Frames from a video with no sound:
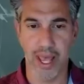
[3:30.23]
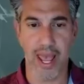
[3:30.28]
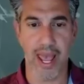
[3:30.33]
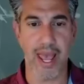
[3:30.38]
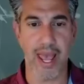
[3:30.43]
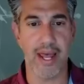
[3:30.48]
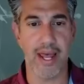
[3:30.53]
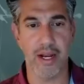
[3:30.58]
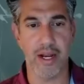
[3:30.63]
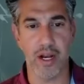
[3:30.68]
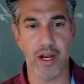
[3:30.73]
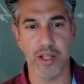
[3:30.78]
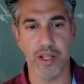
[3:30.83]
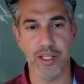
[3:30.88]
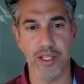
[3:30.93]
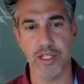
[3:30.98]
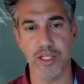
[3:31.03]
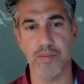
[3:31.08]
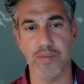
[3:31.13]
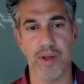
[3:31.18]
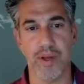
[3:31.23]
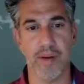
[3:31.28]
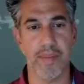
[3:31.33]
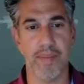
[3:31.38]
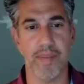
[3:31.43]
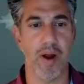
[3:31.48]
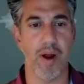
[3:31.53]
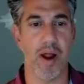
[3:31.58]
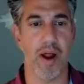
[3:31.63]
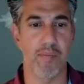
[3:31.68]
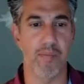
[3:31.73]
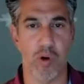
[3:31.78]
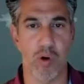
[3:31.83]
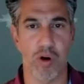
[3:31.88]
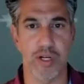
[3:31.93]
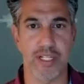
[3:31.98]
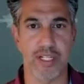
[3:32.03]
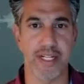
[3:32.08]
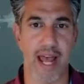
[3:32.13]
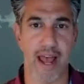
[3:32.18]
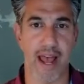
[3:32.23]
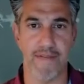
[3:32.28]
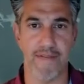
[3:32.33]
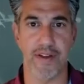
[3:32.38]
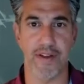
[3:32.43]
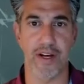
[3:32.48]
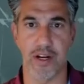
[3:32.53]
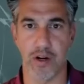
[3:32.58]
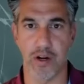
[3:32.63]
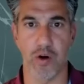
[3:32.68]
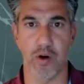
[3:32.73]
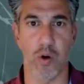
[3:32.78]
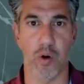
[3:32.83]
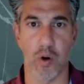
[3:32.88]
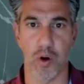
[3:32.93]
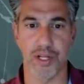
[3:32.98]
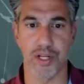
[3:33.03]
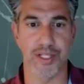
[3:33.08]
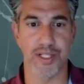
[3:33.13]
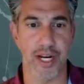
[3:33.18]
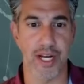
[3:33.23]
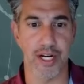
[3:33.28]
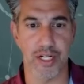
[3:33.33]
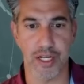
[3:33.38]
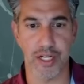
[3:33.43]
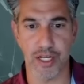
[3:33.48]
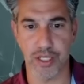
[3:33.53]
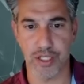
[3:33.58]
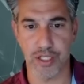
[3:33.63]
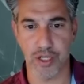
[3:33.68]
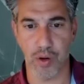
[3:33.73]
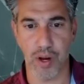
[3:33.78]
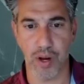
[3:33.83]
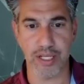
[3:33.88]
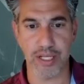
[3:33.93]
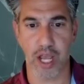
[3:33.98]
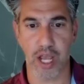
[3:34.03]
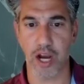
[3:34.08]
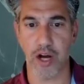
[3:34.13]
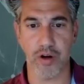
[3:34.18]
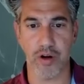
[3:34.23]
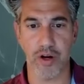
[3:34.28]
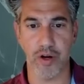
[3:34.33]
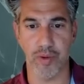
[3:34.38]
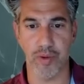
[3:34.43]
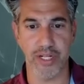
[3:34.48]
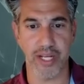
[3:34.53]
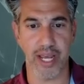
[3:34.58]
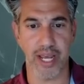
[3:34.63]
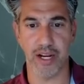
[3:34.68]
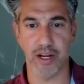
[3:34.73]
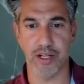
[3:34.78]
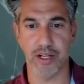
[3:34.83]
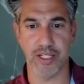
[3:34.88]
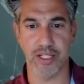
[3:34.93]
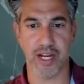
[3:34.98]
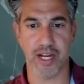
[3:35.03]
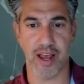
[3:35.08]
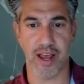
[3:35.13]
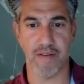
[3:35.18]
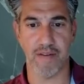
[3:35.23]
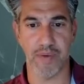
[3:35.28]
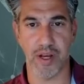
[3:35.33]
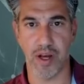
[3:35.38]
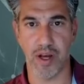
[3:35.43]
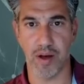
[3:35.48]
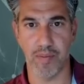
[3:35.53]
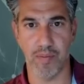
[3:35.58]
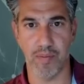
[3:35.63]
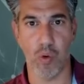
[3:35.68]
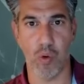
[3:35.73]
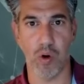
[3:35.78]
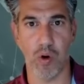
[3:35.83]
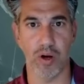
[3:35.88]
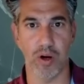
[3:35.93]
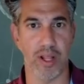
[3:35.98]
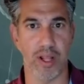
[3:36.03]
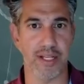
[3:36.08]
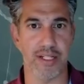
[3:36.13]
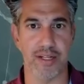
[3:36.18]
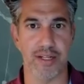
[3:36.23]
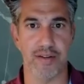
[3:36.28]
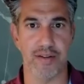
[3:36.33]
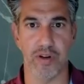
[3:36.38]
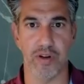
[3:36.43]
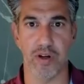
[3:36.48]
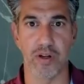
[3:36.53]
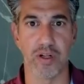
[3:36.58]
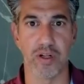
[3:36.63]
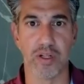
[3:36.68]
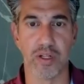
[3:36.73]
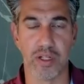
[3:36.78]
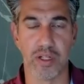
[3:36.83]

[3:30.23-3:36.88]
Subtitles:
And this is going to be around more staffing in your organization. So has hiring and retaining good staff become more or less difficult?